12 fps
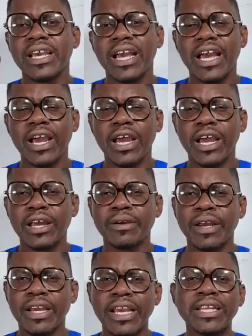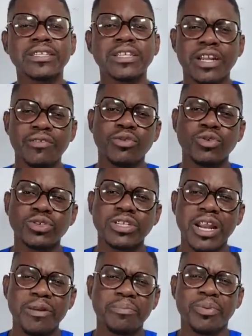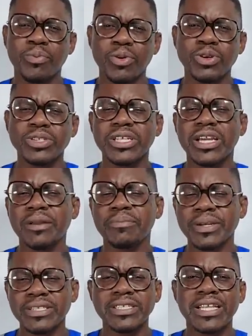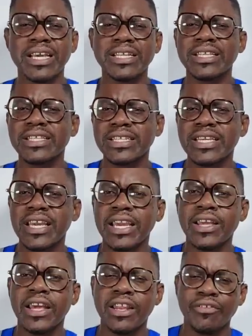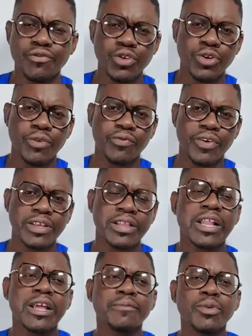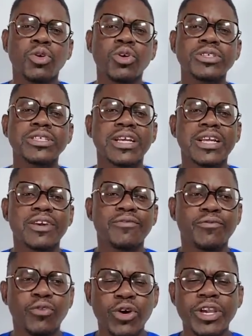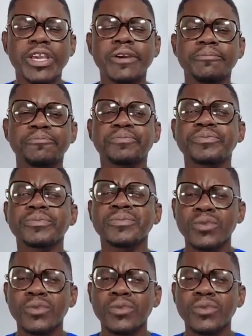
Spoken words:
anti-revolutionary political parties like the DA and the Freedom Front, because for him,